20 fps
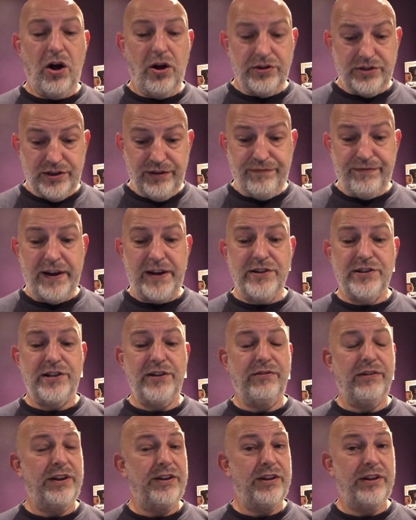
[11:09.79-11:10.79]

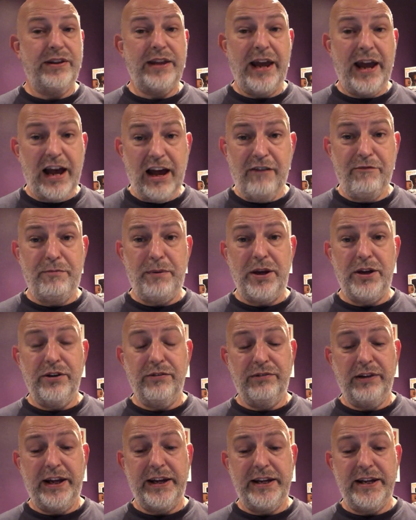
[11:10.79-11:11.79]
defensively than they have been of
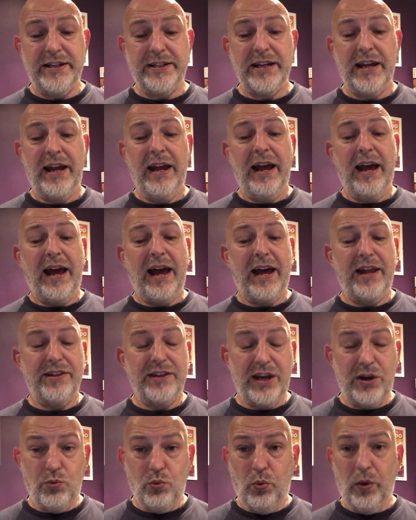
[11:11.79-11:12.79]
late, and
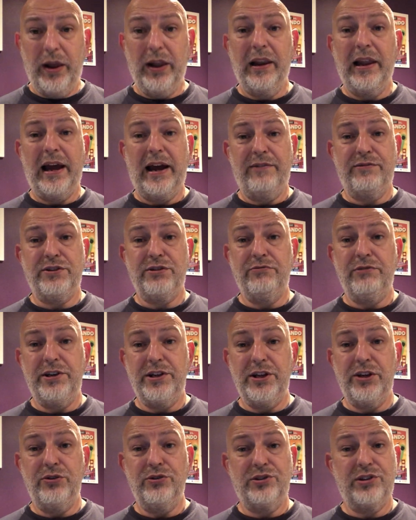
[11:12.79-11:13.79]
they will have to
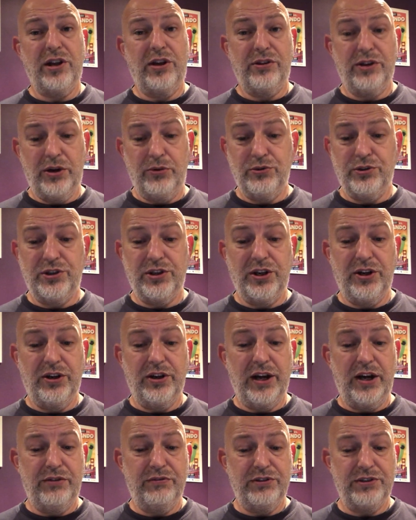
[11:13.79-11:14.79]
reduce those
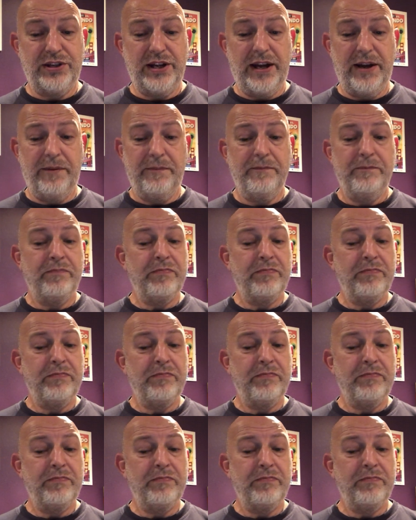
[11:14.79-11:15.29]
turnovers down.